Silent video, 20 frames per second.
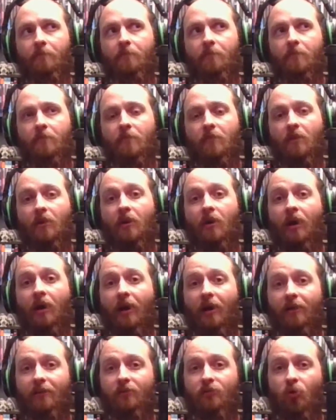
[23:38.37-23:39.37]

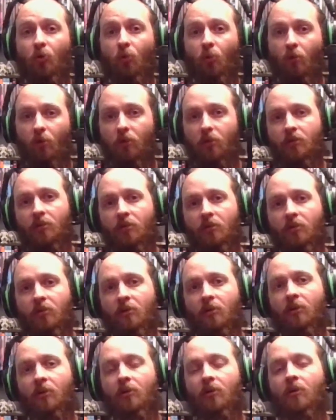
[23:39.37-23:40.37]
high torque
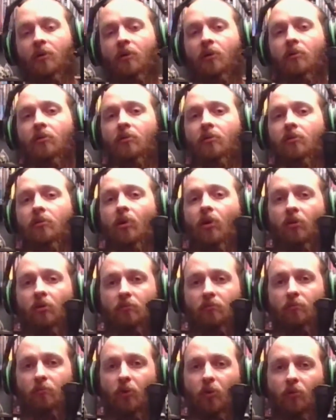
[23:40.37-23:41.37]
long
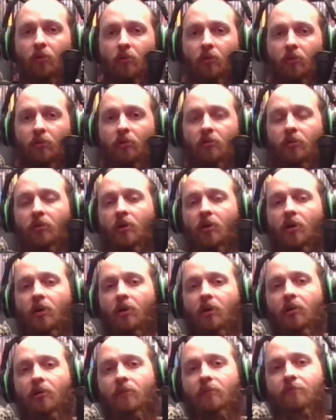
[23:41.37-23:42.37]
motor,
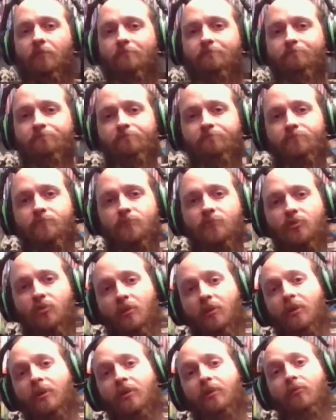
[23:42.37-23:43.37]
so that
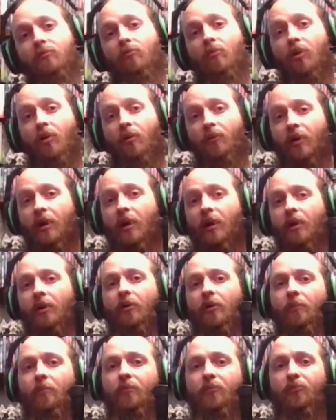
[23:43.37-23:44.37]
I can run the higher
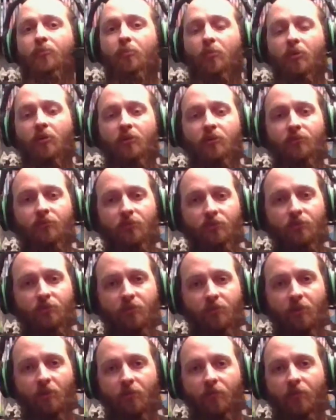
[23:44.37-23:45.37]
springs and
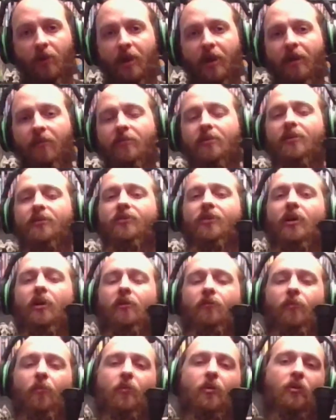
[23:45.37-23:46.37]
stuff. I haven't decided if
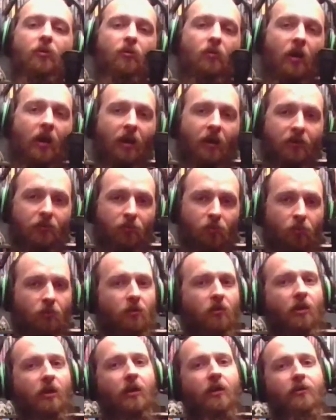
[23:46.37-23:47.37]
I'm going to go to high torque or
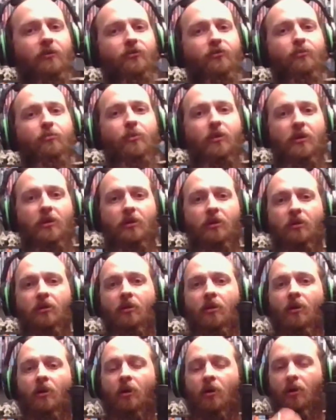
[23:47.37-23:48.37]
high speed,
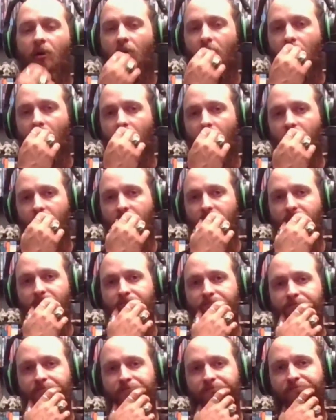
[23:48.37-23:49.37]

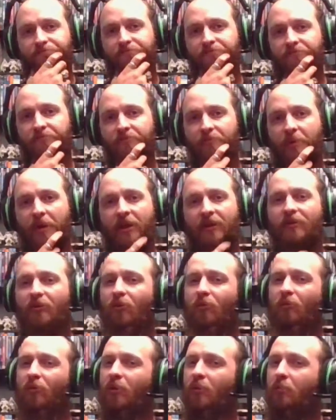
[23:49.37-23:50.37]
but I don't
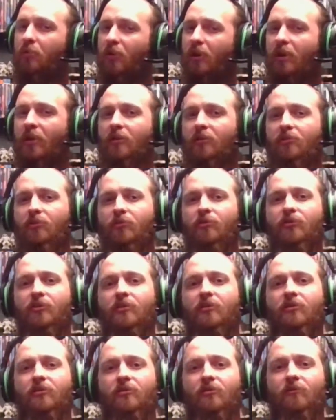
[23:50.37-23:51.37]
really plan on using
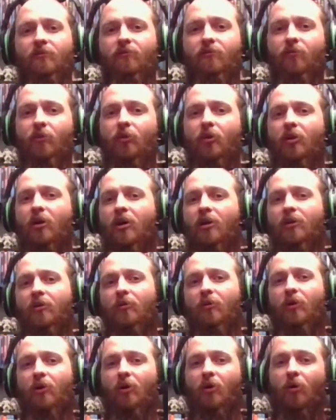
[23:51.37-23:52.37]
this in full auto
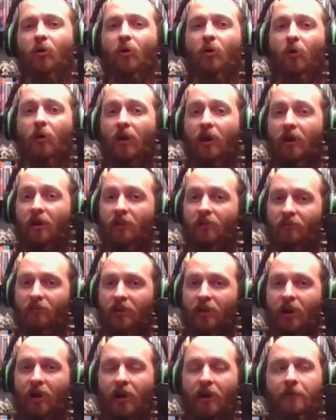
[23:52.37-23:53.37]
a whole hell of a lot,